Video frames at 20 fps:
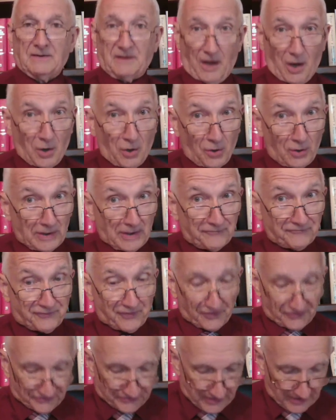All in
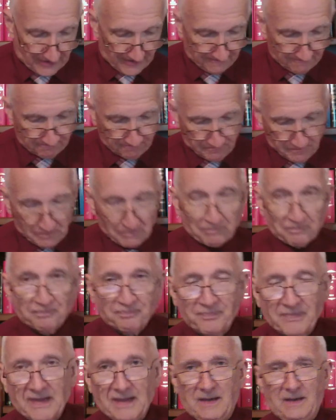First John.
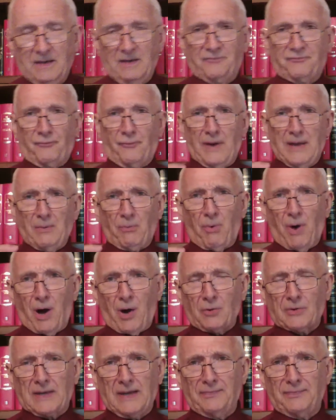If we
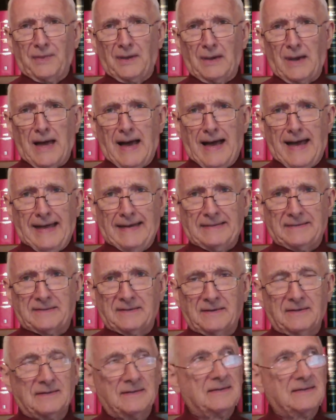walk in the light